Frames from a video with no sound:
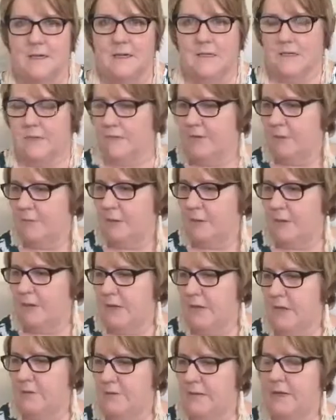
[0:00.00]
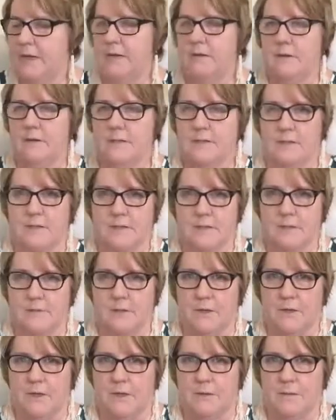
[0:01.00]
So if I'm looking over here, it's because I'm
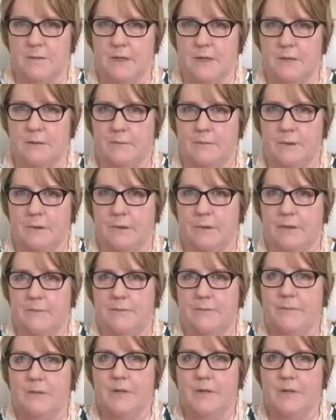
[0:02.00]
looking at my computer.